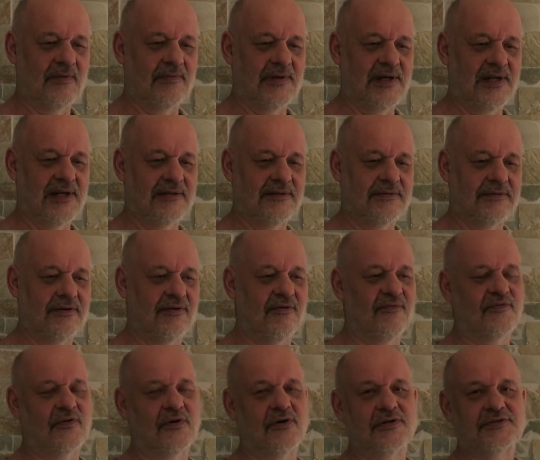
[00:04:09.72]
well,
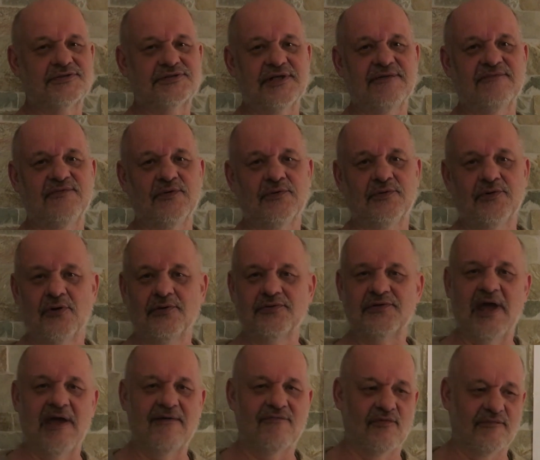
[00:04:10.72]
of course, if you
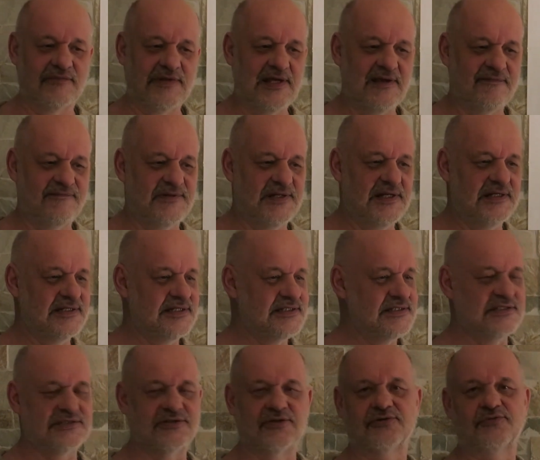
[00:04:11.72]
don't have a VFD,
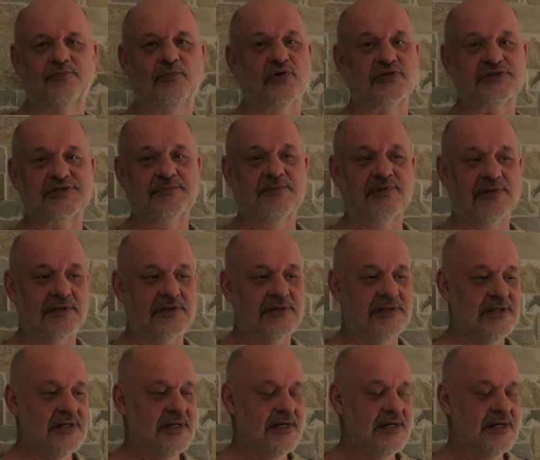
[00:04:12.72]
this is not possible.